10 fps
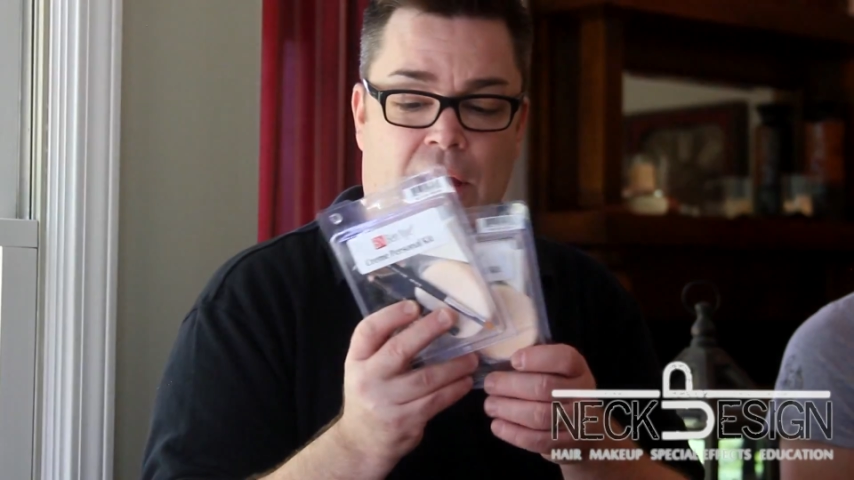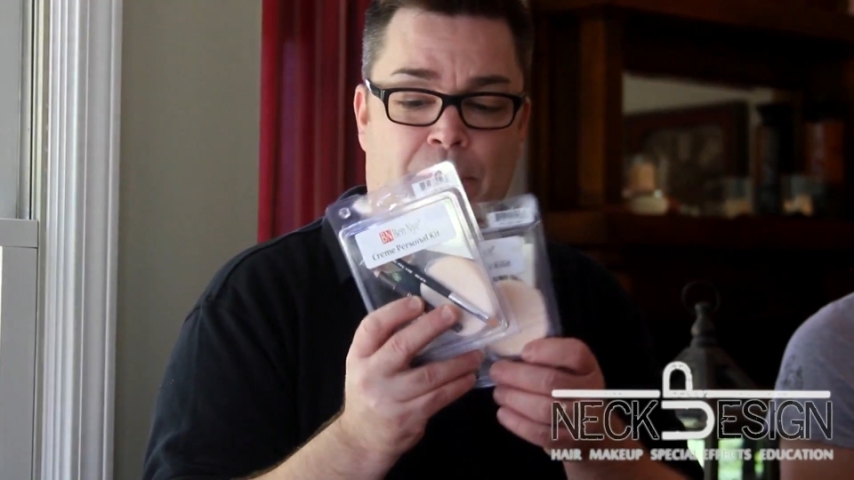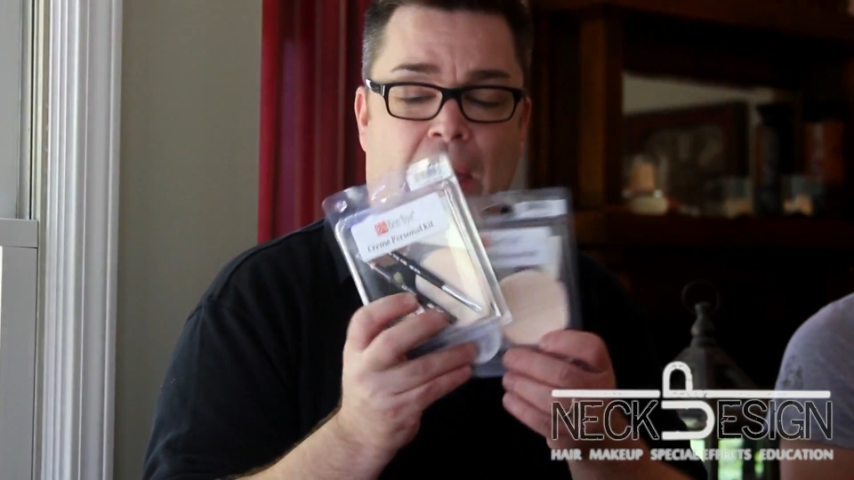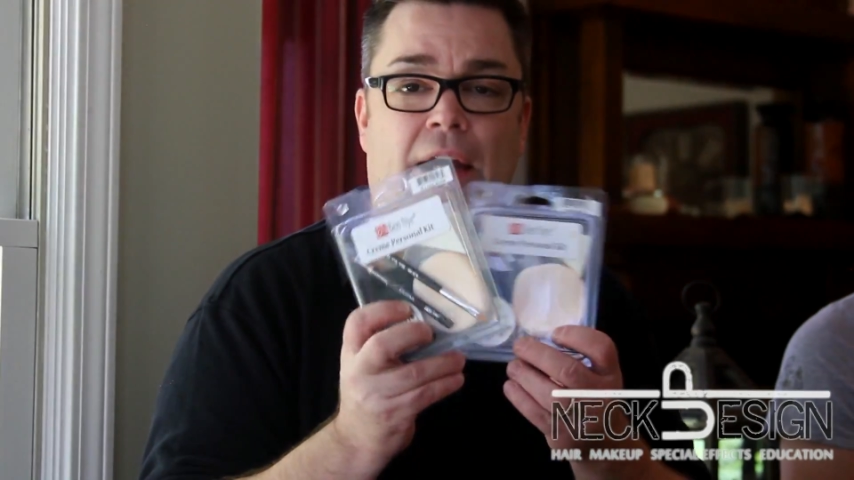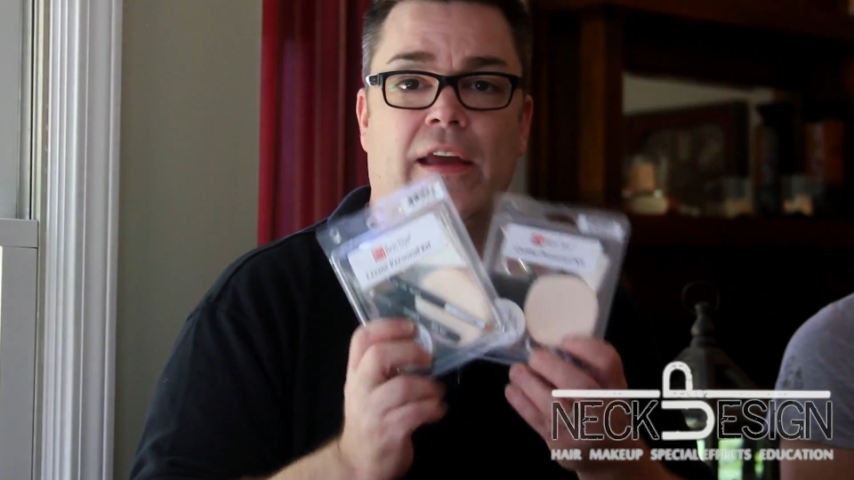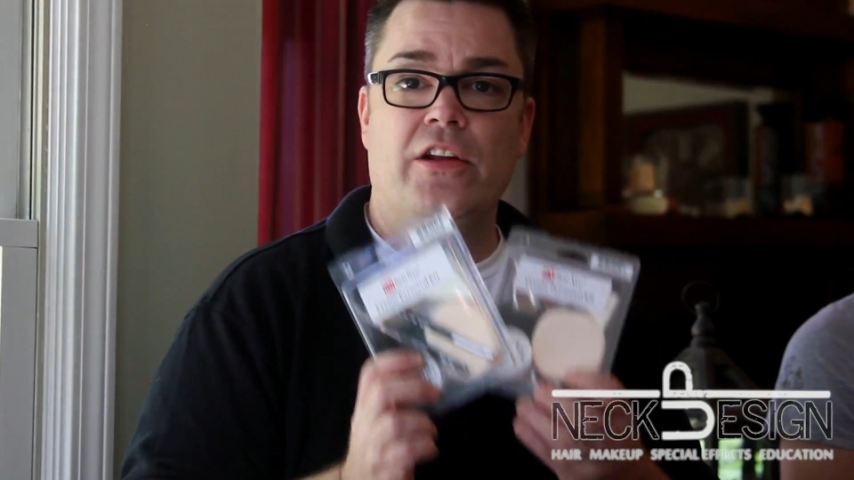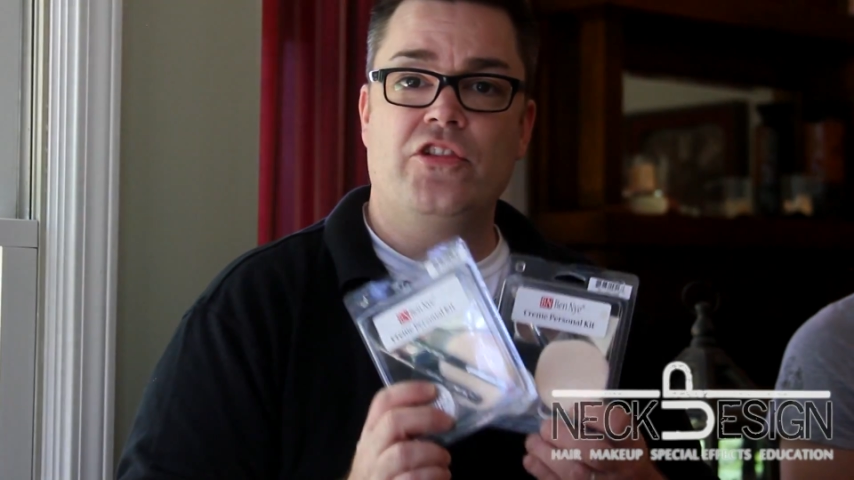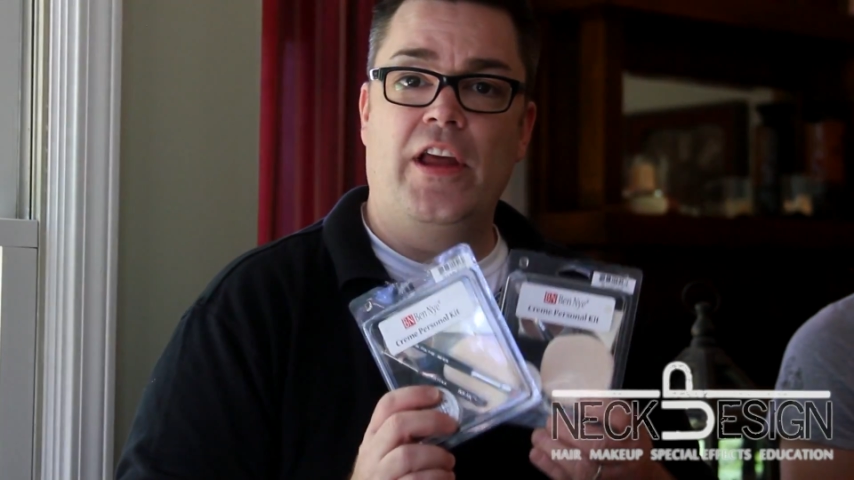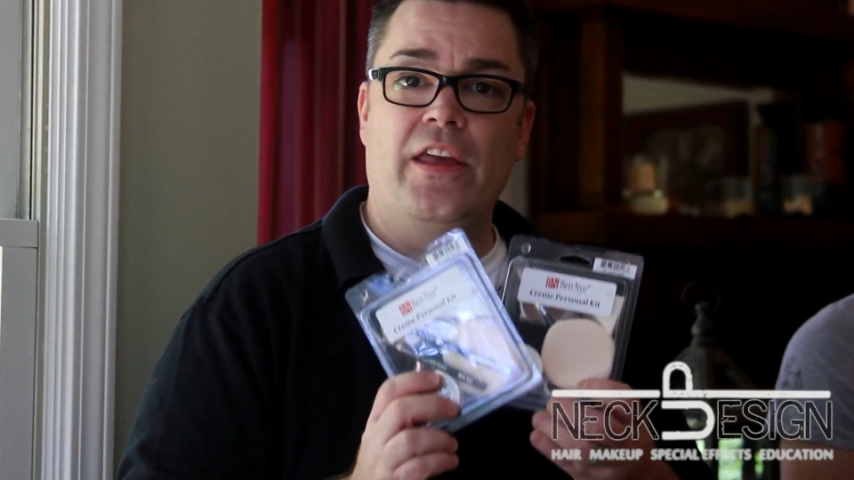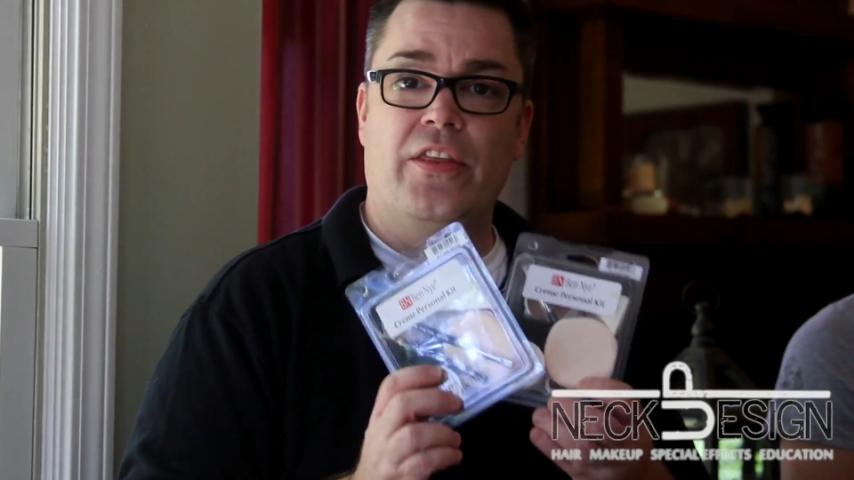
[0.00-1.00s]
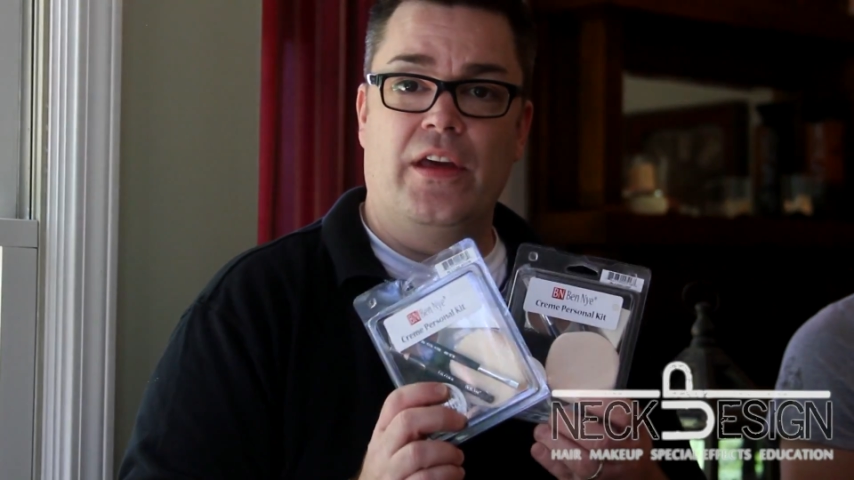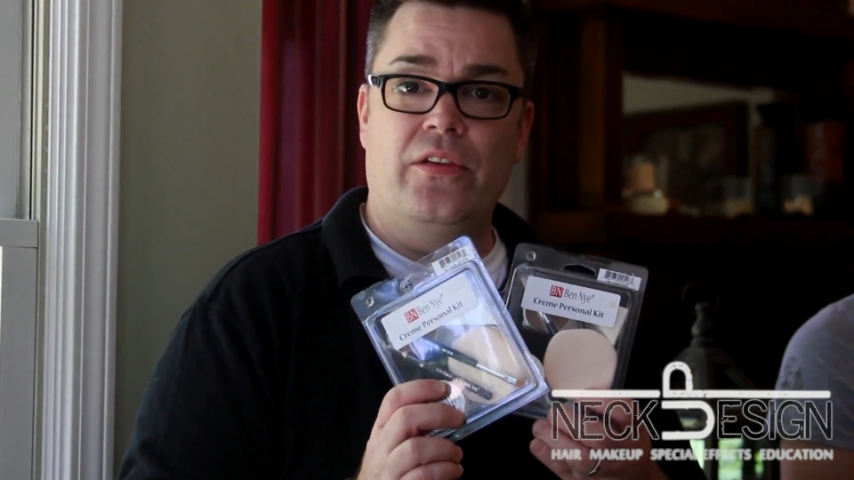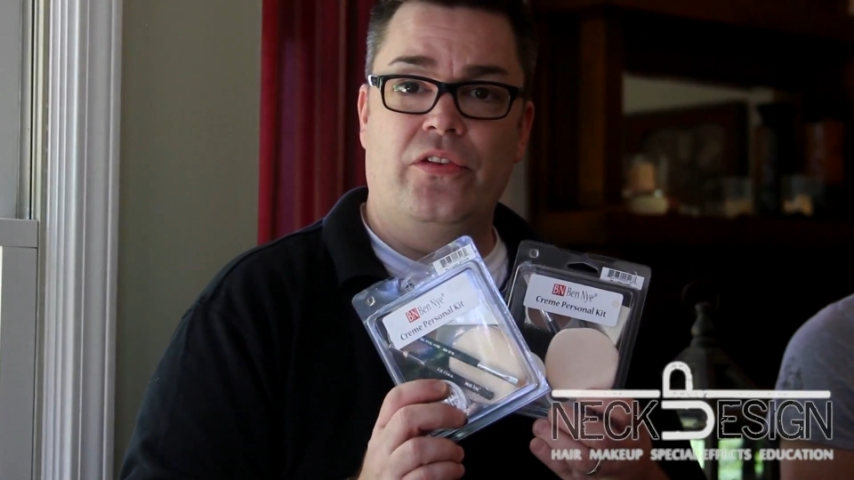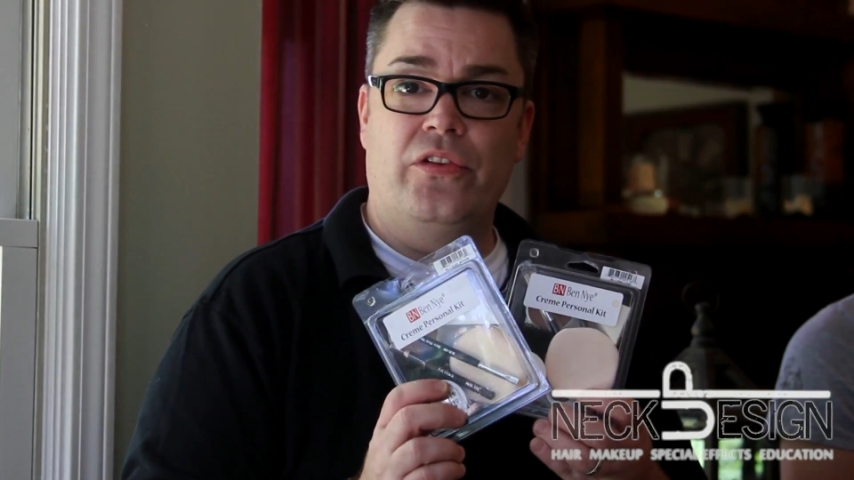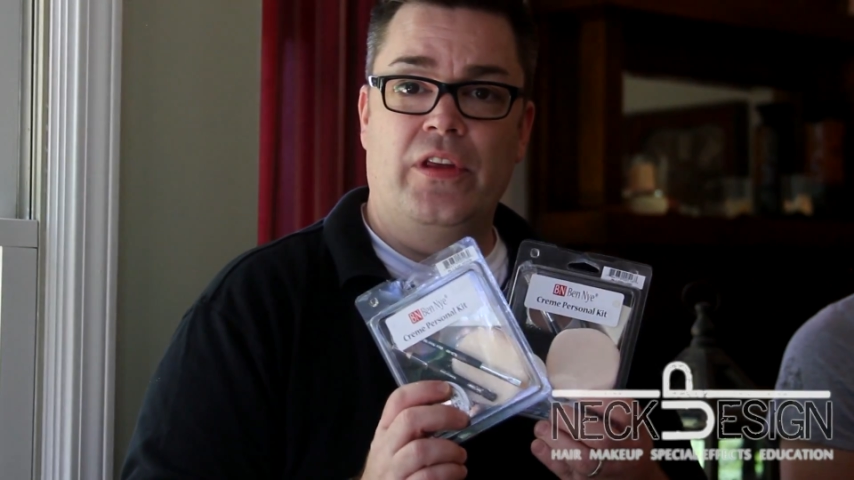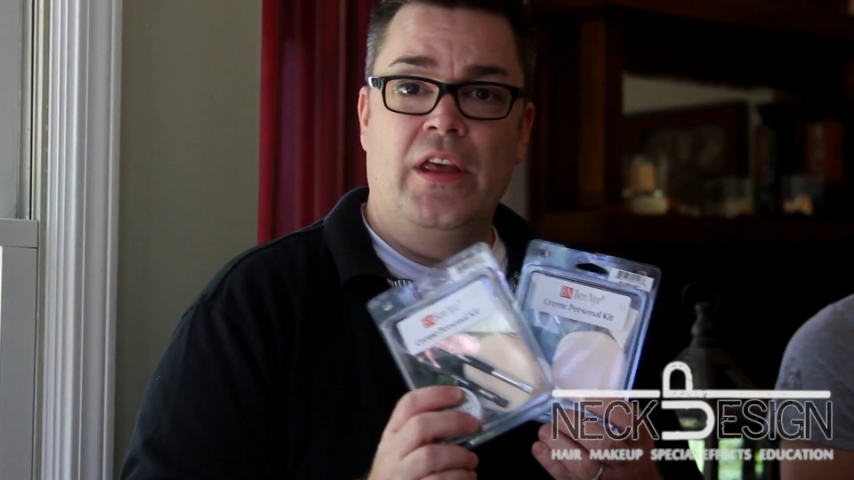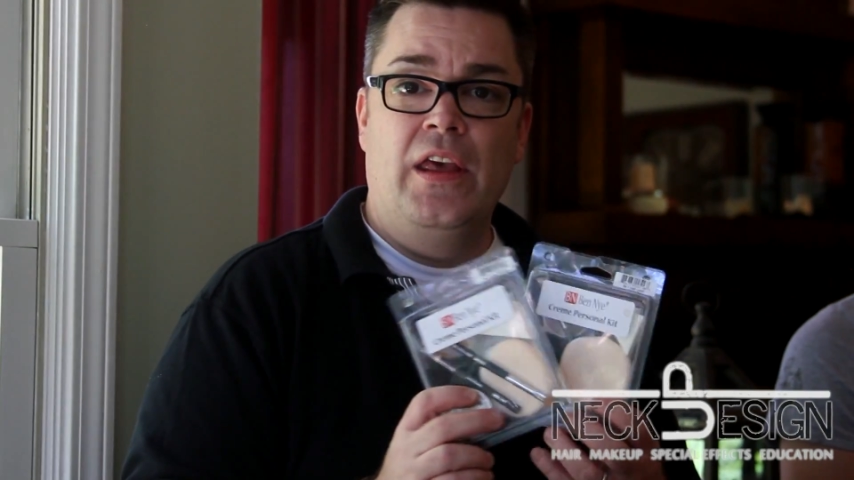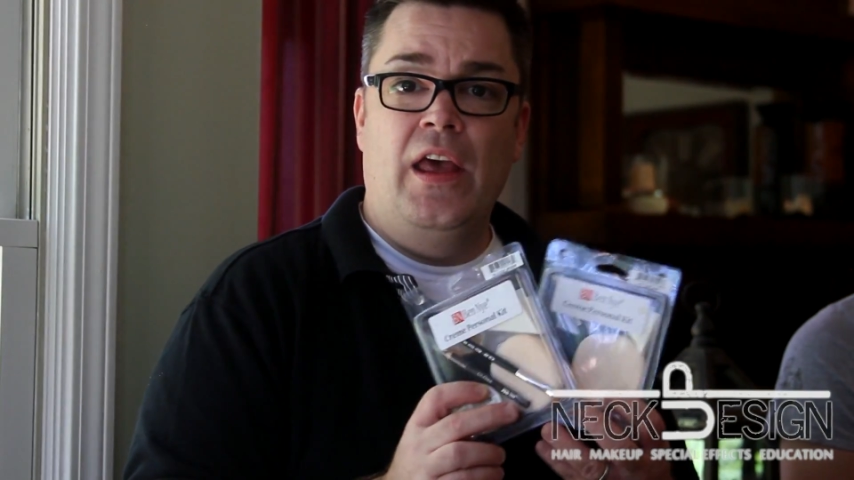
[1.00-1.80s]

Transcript: a package like this,